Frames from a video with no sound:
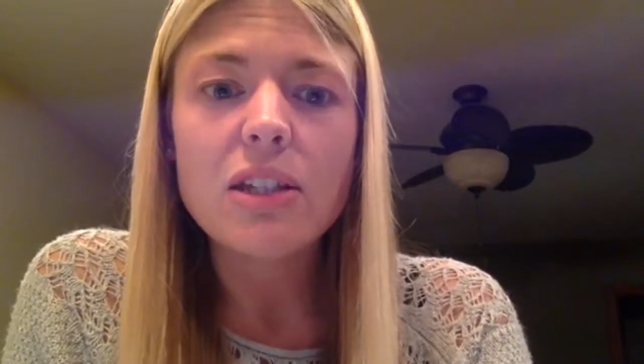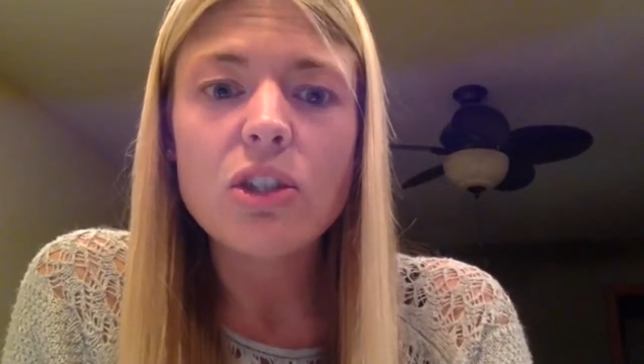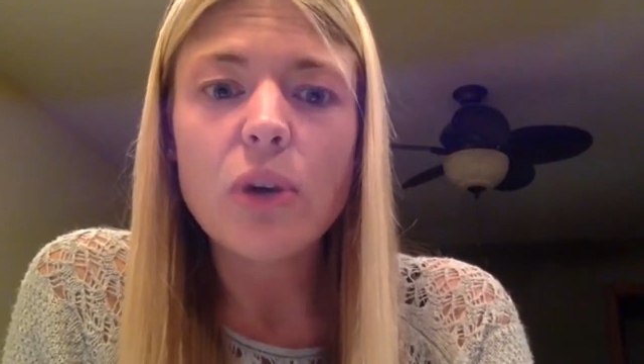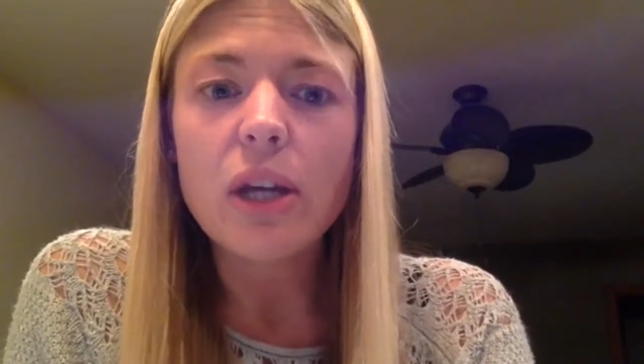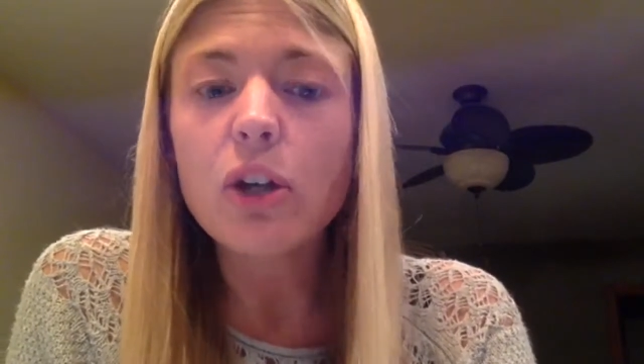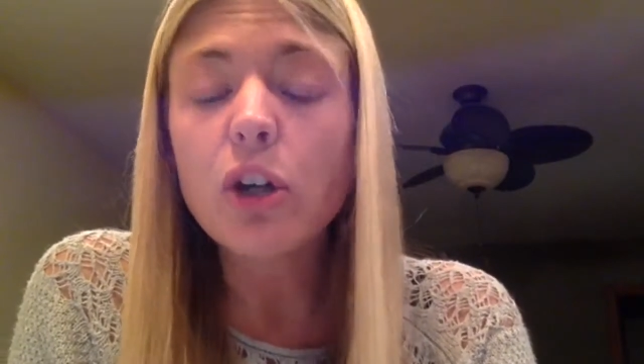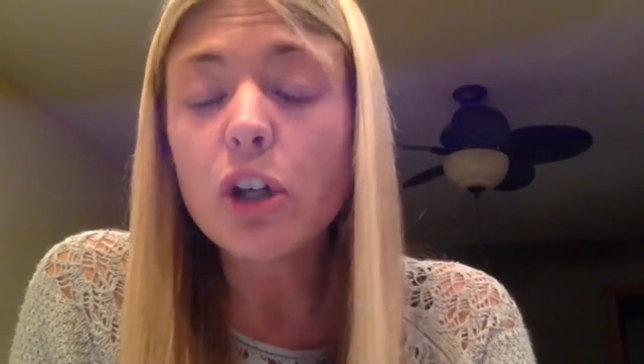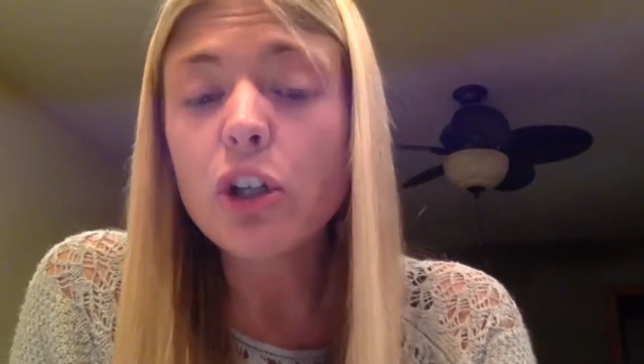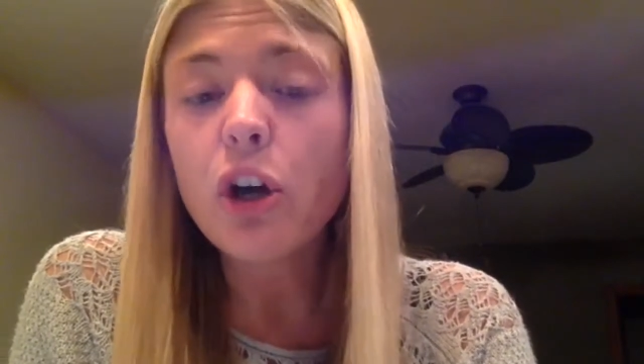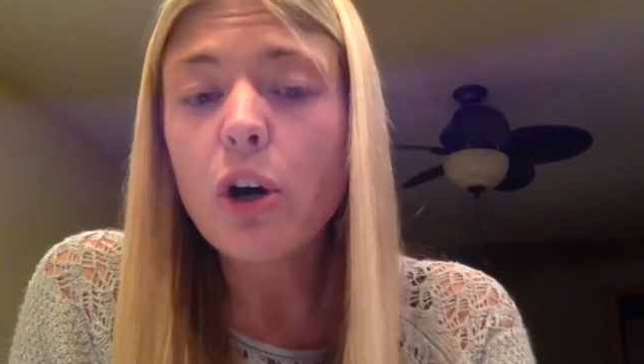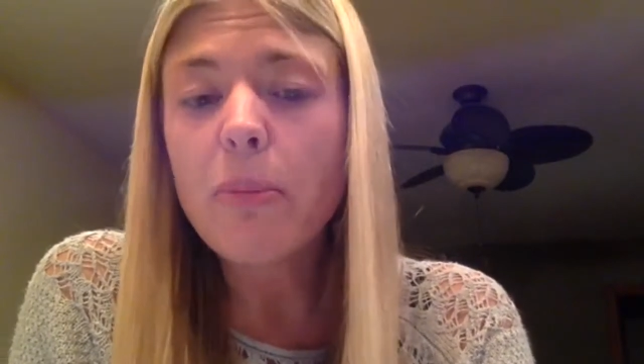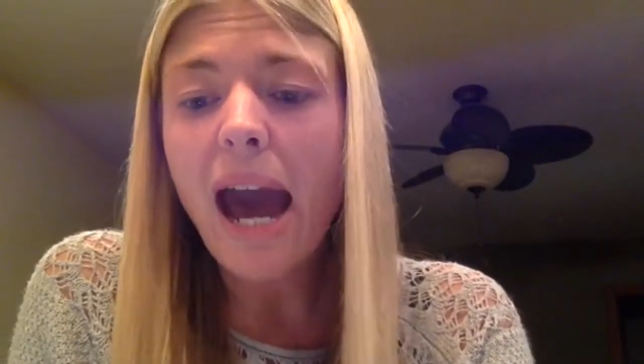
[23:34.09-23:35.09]
so I could
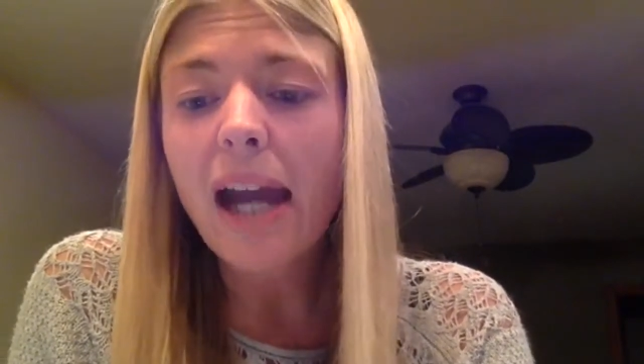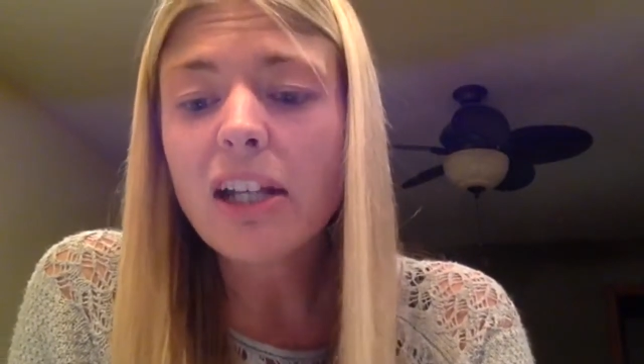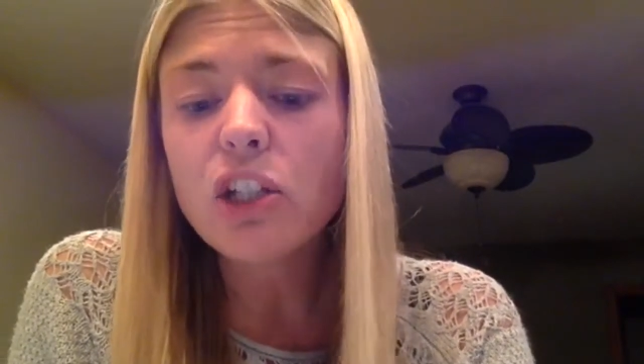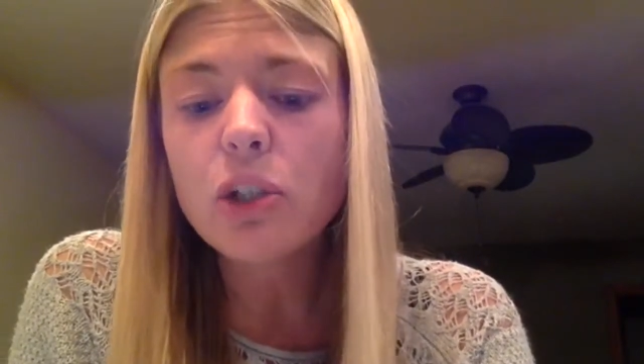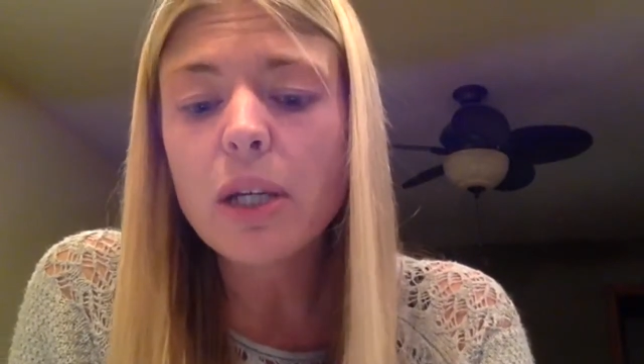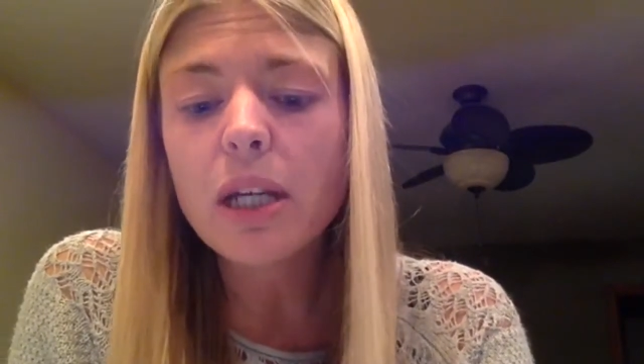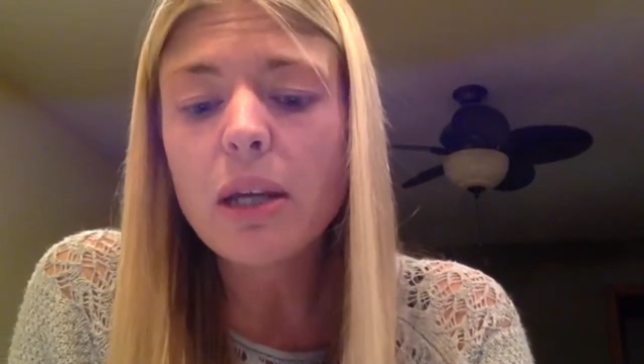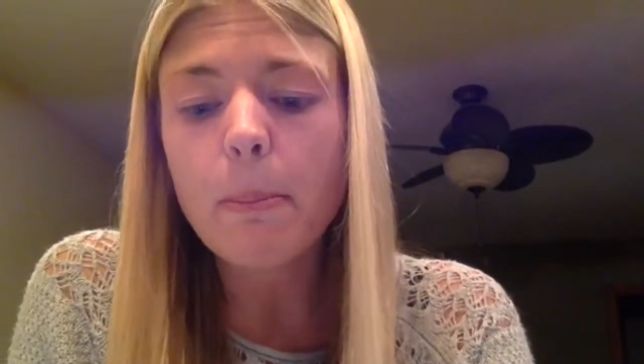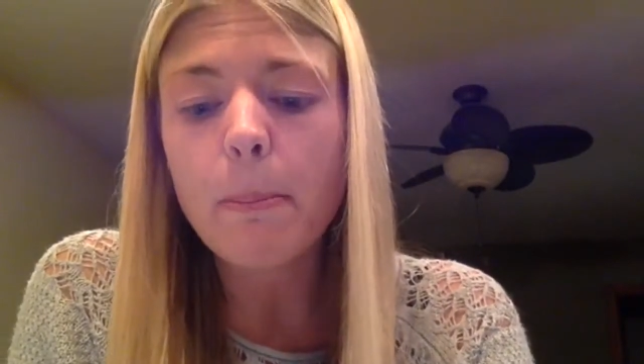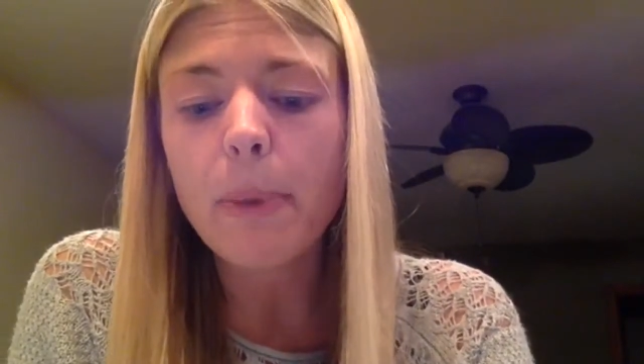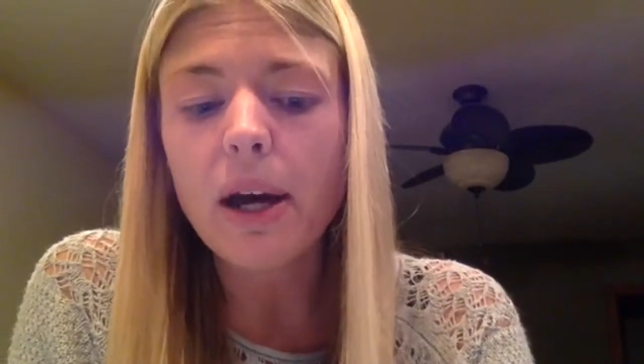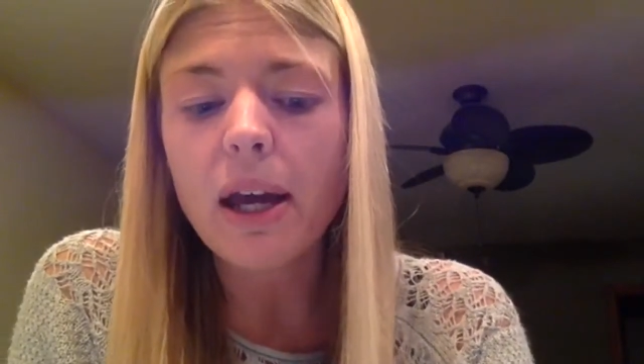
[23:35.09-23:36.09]
go back to it,
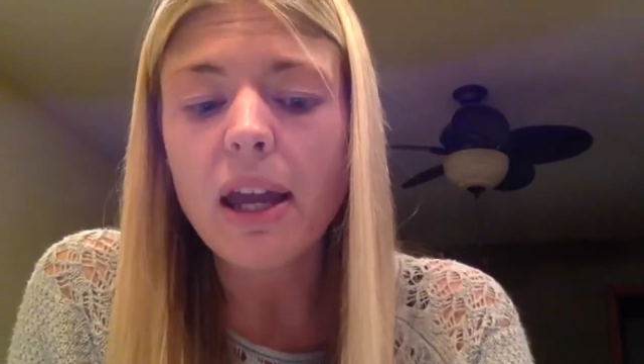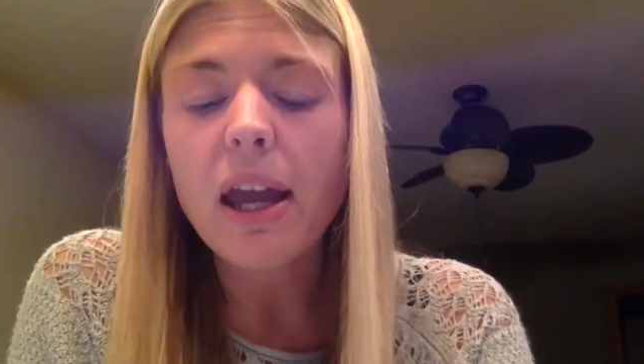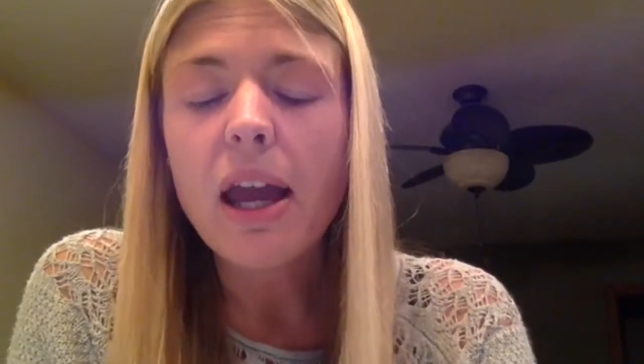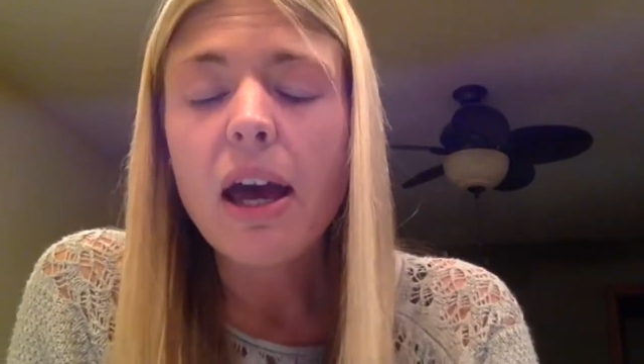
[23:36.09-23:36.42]
but